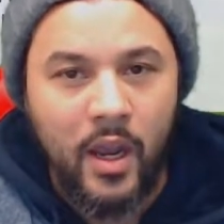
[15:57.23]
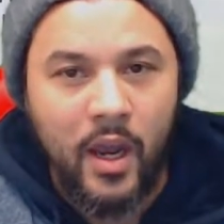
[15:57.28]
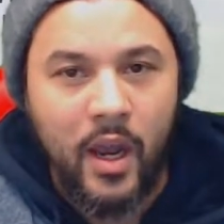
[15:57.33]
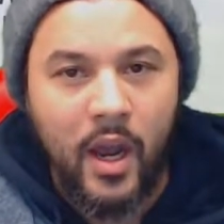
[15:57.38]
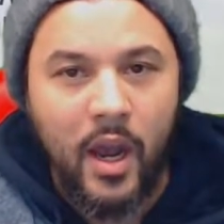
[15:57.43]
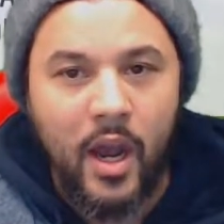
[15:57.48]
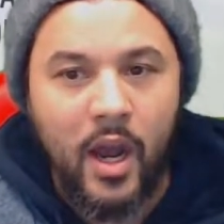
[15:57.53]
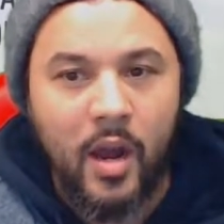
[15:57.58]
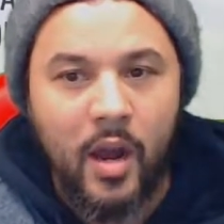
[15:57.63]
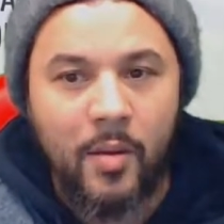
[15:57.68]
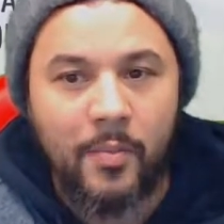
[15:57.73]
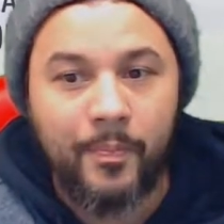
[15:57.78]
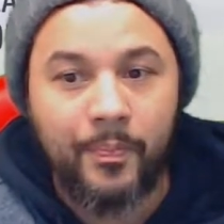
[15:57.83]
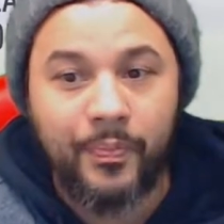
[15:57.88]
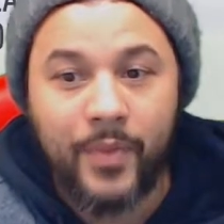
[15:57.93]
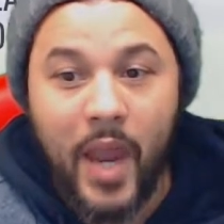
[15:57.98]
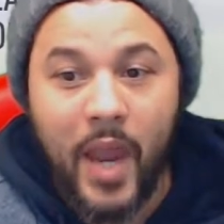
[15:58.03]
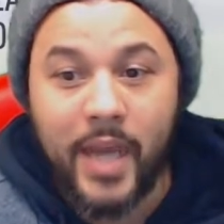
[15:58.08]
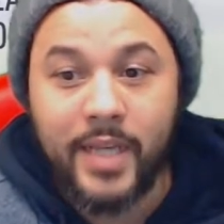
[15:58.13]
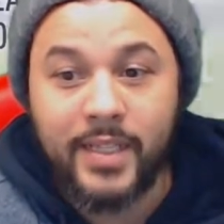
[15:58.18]
Um,
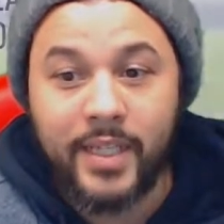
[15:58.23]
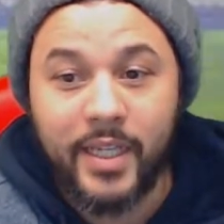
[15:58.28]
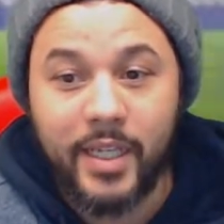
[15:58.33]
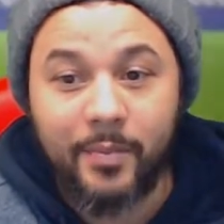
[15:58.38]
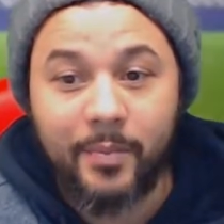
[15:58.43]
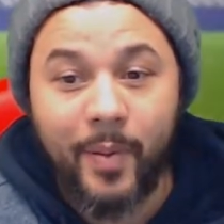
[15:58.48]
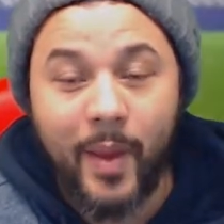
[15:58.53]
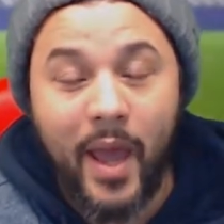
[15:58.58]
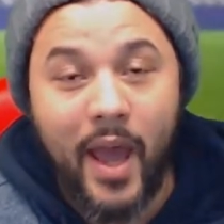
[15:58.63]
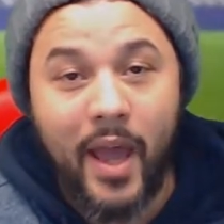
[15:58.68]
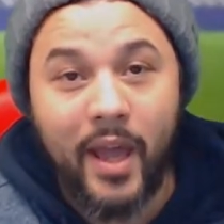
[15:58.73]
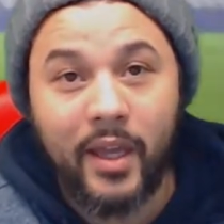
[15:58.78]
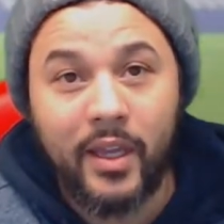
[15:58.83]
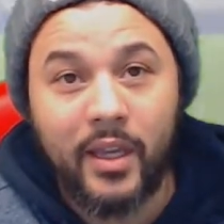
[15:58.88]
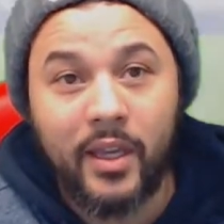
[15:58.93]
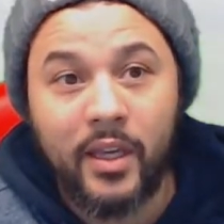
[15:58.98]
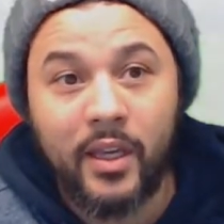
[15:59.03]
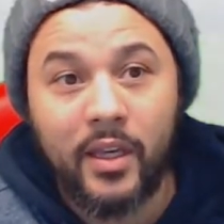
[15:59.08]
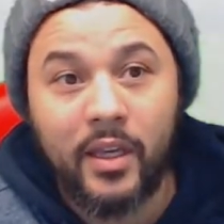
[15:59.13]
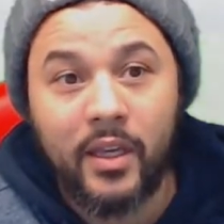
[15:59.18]
I did pack
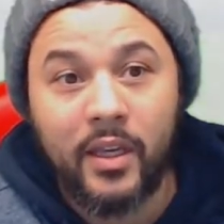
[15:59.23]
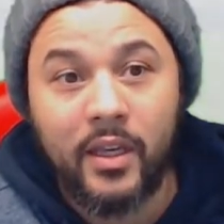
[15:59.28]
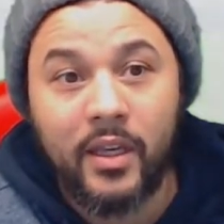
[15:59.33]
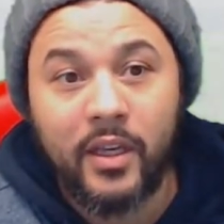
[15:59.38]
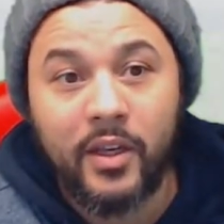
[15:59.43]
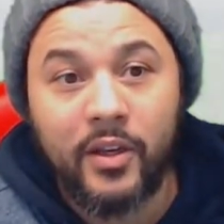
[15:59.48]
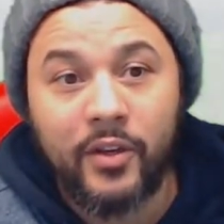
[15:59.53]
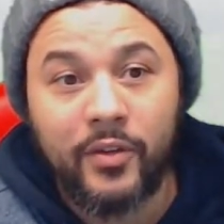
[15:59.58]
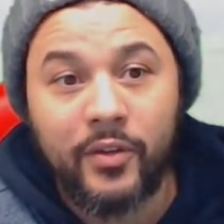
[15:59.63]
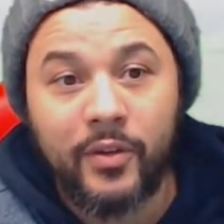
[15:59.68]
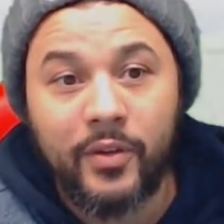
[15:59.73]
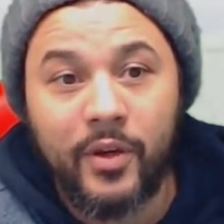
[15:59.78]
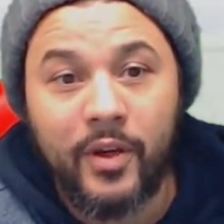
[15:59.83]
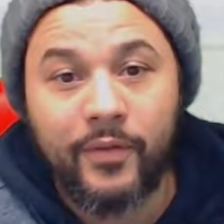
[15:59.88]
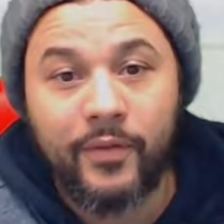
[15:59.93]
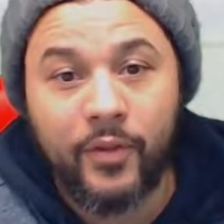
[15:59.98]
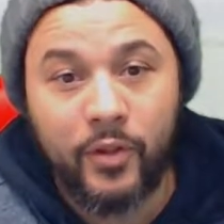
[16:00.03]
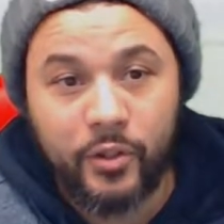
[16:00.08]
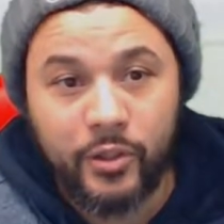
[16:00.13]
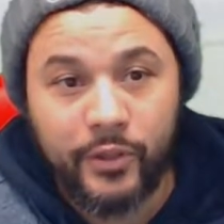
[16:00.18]

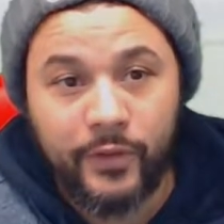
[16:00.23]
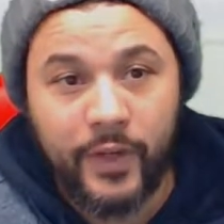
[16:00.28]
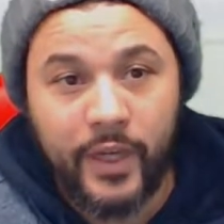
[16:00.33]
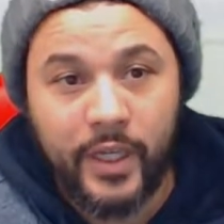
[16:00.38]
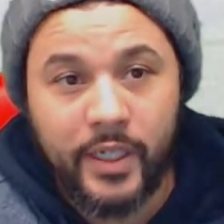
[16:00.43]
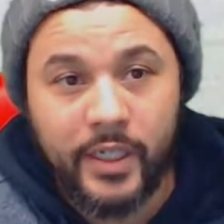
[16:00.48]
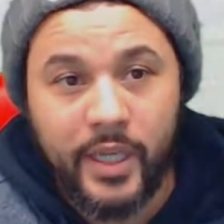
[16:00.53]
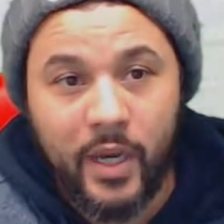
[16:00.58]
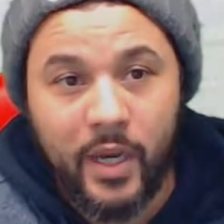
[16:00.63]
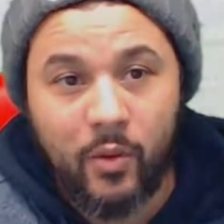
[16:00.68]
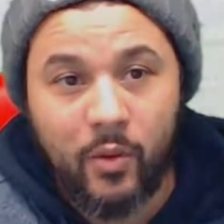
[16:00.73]
Virgil van Dijk